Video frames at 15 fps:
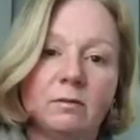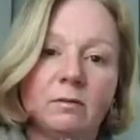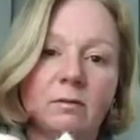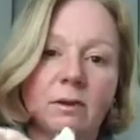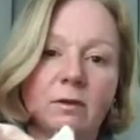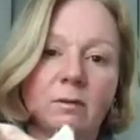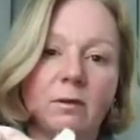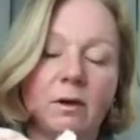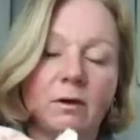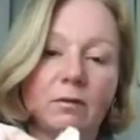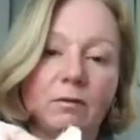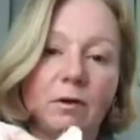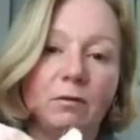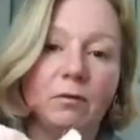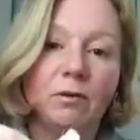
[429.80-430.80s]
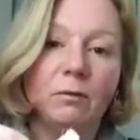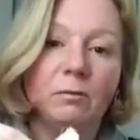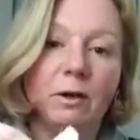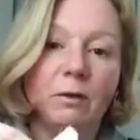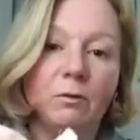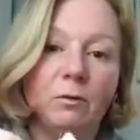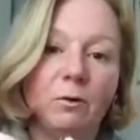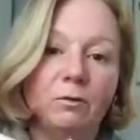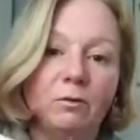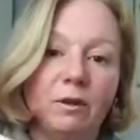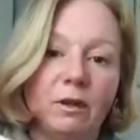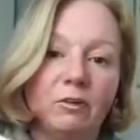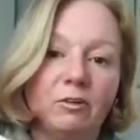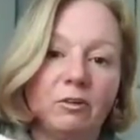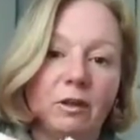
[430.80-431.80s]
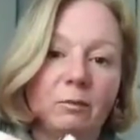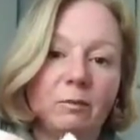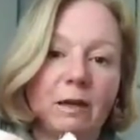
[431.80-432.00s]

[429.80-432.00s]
There we go. So I've cut my 1/4 inch seam